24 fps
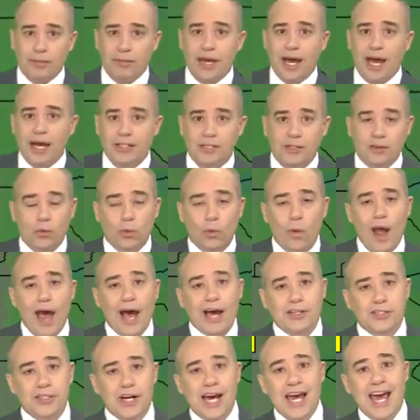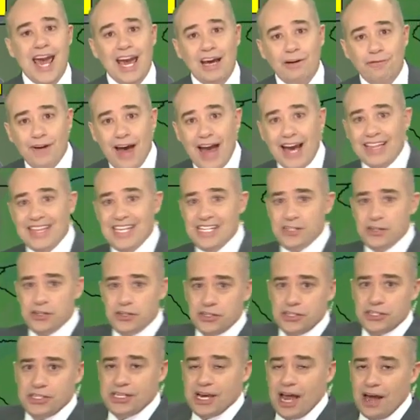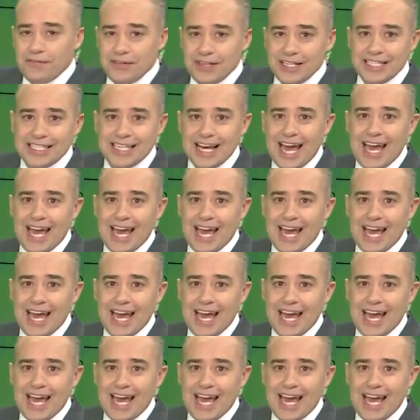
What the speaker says: to be out to the west. In fact, this is 7